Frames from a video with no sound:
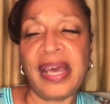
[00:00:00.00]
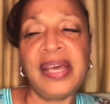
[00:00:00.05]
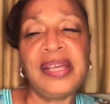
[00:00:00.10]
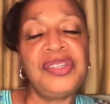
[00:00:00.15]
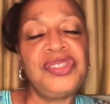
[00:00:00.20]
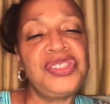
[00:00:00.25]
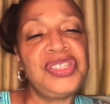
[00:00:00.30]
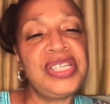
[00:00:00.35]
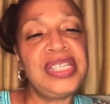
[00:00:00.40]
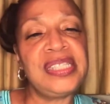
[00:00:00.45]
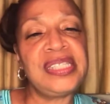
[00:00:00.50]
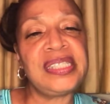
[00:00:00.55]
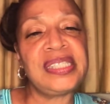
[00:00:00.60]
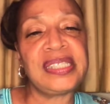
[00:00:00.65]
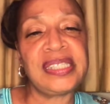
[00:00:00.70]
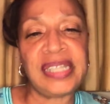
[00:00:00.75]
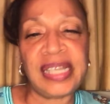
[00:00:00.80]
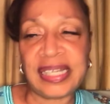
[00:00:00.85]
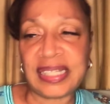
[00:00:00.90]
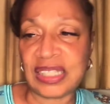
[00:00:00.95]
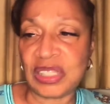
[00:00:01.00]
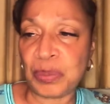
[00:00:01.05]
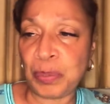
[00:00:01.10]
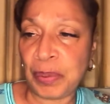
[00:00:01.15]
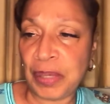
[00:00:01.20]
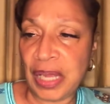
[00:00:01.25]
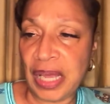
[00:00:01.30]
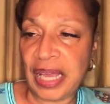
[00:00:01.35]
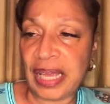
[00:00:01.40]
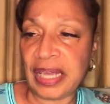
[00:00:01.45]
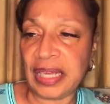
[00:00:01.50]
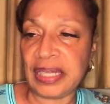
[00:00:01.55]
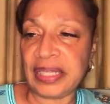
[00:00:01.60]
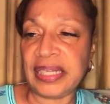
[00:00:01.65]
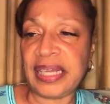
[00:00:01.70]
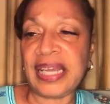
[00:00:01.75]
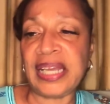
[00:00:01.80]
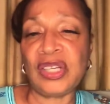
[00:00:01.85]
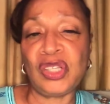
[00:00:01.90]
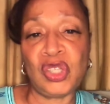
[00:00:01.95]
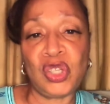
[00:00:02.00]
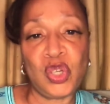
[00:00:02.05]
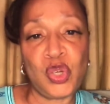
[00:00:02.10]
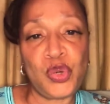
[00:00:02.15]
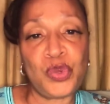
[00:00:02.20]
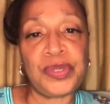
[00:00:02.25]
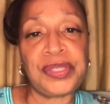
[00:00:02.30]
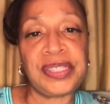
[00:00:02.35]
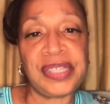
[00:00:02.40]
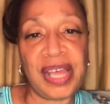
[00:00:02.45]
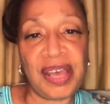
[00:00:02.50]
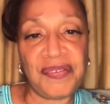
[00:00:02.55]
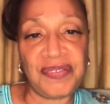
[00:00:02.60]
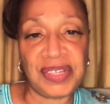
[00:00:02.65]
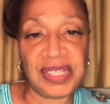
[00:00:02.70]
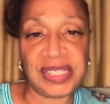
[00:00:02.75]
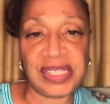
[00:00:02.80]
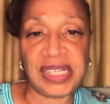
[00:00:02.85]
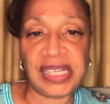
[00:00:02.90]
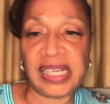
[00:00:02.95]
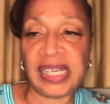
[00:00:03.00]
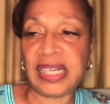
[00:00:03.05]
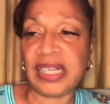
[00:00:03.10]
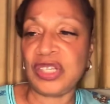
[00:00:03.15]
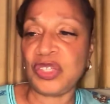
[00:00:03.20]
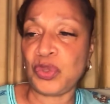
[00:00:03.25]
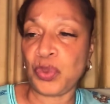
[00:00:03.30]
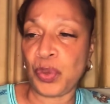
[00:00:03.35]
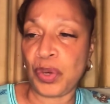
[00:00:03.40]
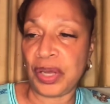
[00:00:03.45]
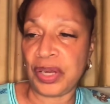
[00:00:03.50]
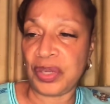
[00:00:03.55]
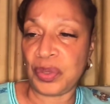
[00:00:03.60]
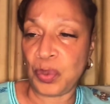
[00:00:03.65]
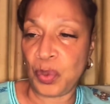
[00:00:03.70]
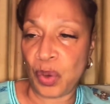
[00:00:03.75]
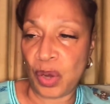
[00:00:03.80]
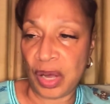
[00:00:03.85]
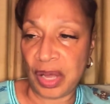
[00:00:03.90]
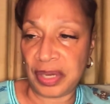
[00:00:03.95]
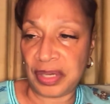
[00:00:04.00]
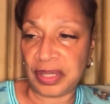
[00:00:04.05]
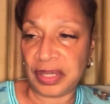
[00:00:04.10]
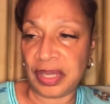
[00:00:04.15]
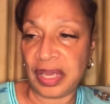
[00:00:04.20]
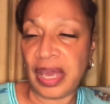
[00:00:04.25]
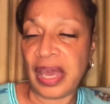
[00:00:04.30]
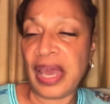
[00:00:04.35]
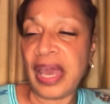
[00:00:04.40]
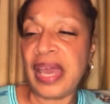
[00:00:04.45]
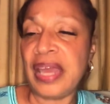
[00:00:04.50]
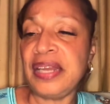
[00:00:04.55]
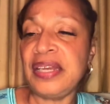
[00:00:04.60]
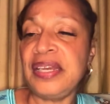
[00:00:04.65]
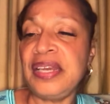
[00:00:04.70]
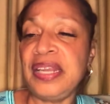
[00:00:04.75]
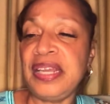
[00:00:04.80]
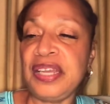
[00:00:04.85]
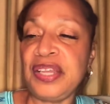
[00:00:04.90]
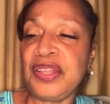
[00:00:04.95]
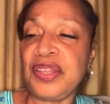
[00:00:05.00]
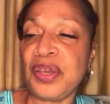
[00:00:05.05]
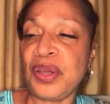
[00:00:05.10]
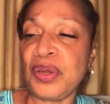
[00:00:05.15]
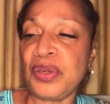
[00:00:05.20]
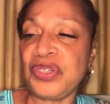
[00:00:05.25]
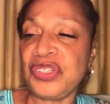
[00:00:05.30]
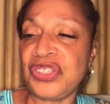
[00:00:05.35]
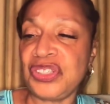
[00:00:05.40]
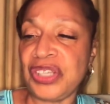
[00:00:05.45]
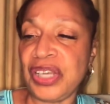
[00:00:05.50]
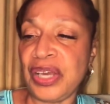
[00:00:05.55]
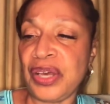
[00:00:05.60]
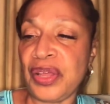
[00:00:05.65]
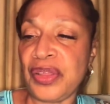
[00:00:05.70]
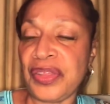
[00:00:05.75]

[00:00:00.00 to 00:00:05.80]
Jesus explained in Luke 17:21, "Neither shall